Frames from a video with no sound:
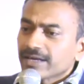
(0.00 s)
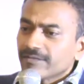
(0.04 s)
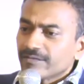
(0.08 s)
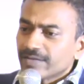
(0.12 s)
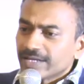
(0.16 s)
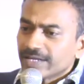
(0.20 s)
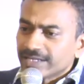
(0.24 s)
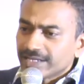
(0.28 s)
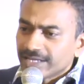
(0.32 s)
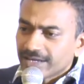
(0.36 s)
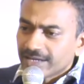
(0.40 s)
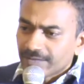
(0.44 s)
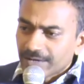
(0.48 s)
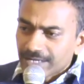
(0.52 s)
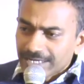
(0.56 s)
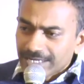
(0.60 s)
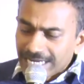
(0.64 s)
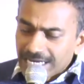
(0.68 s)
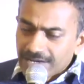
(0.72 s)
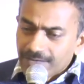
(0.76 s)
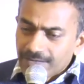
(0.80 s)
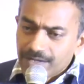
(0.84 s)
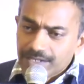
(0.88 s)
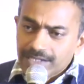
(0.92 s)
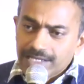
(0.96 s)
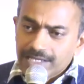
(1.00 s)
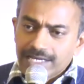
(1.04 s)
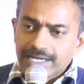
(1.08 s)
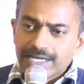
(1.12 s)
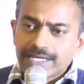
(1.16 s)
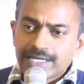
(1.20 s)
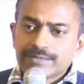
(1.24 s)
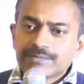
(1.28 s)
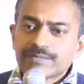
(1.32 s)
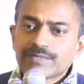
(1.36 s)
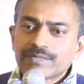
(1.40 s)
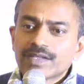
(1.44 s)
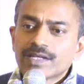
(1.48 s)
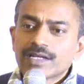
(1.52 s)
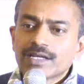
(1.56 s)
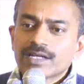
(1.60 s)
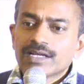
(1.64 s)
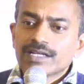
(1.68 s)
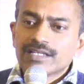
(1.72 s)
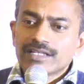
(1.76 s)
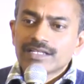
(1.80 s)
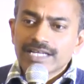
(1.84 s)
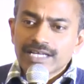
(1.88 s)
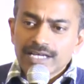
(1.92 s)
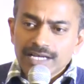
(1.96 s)
when they were delivered, the
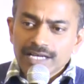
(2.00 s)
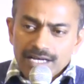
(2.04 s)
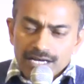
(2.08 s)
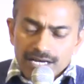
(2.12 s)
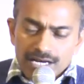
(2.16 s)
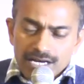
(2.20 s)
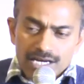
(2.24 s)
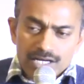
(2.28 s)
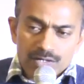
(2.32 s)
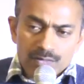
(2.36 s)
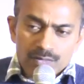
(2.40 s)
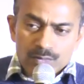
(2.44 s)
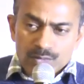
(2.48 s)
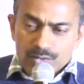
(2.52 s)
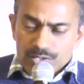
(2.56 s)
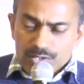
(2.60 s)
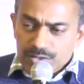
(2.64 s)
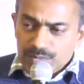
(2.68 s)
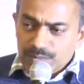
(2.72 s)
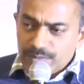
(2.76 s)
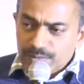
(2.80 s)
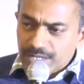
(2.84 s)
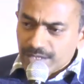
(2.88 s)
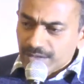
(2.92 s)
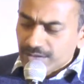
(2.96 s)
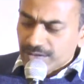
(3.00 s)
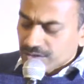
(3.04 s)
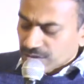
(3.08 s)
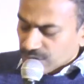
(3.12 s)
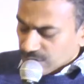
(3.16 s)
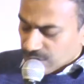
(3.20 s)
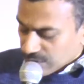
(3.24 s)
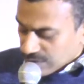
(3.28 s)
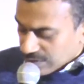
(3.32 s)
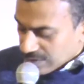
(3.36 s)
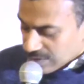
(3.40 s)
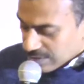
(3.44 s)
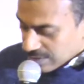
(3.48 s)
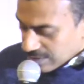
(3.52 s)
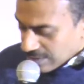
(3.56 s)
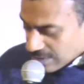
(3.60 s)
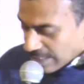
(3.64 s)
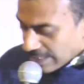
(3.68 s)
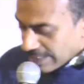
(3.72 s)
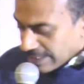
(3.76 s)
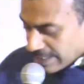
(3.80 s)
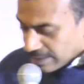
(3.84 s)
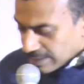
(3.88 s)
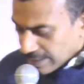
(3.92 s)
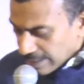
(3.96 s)
girl who was being
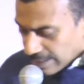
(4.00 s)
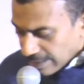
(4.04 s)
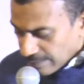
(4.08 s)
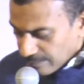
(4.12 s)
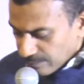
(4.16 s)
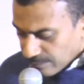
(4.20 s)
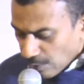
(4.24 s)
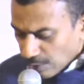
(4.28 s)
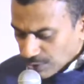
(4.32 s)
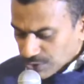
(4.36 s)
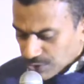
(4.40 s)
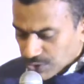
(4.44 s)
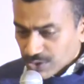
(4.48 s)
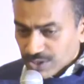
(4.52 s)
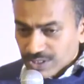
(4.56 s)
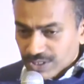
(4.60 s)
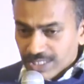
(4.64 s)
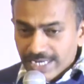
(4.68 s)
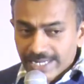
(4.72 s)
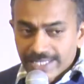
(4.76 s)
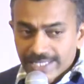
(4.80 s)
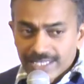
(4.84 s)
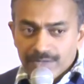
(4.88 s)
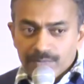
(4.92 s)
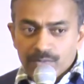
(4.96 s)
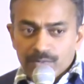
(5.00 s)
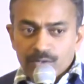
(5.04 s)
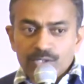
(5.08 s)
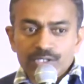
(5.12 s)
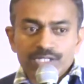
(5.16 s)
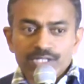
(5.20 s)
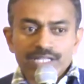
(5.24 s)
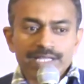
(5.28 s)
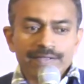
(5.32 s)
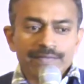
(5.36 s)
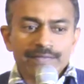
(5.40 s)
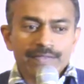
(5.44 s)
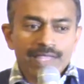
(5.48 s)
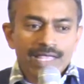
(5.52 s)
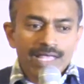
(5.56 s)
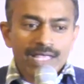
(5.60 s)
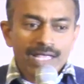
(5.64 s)
telling the fortune telling about the